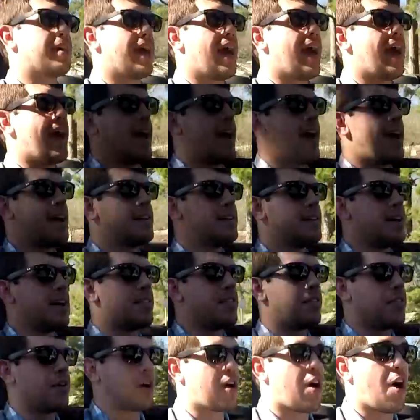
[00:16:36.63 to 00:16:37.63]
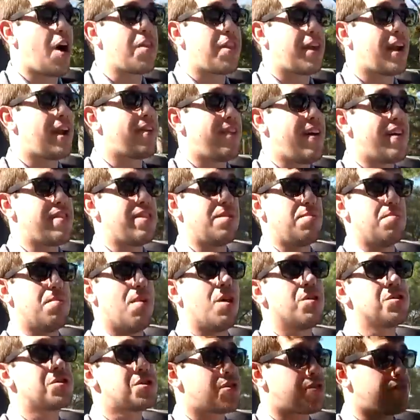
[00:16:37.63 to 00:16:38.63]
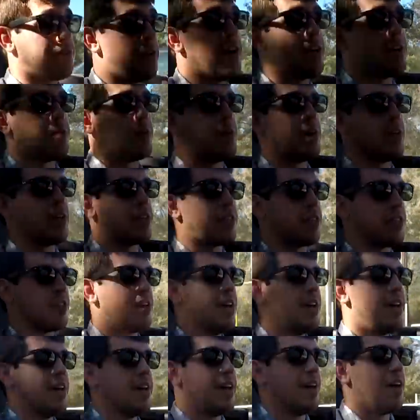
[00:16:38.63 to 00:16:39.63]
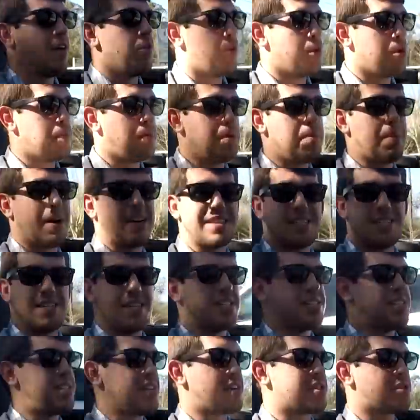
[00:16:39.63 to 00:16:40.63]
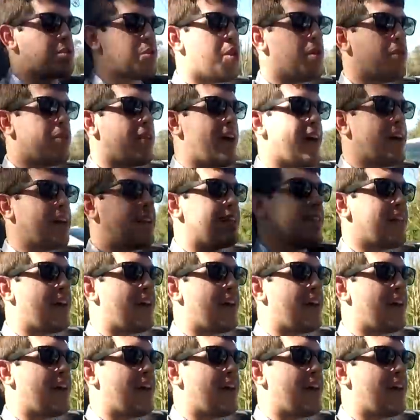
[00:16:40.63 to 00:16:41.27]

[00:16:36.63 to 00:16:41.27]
And the car that I've had the most fun with would be my C6 Corvette.